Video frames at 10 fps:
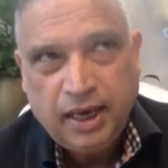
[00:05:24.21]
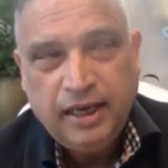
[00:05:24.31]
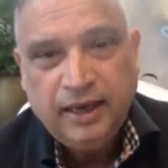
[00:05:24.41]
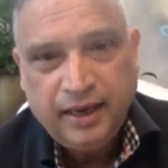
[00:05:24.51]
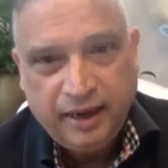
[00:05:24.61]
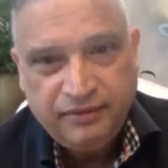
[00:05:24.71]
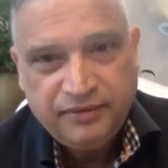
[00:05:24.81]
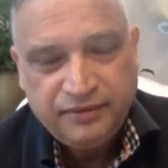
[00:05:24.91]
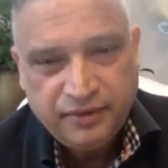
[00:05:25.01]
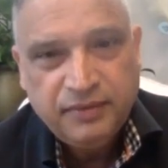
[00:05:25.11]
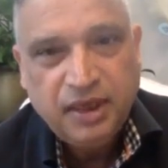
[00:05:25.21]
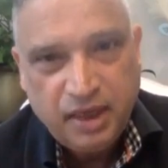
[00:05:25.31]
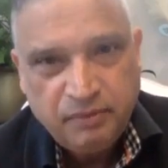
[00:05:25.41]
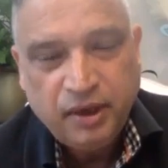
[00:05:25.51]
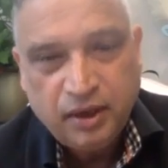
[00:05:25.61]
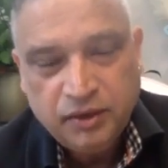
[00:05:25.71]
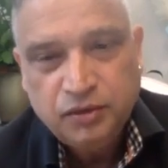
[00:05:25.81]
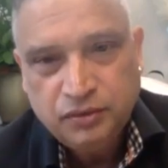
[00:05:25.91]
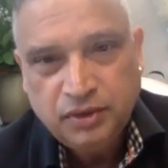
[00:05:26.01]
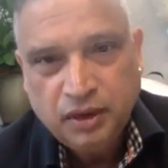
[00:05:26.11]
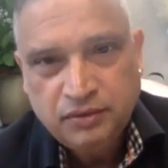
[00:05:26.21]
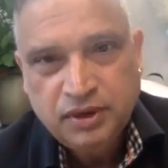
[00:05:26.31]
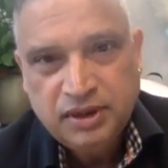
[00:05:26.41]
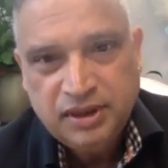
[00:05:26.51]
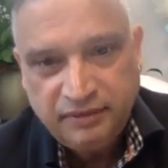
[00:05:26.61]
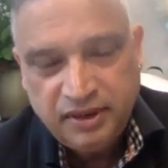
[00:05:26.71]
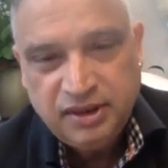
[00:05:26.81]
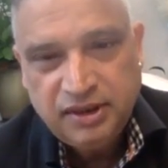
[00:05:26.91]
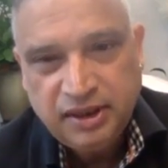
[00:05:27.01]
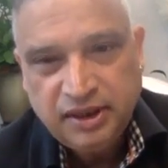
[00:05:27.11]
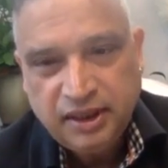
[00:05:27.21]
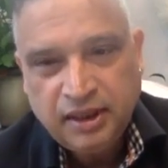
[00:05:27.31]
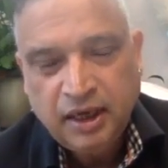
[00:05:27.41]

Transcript: I left from the Nepal on 2017,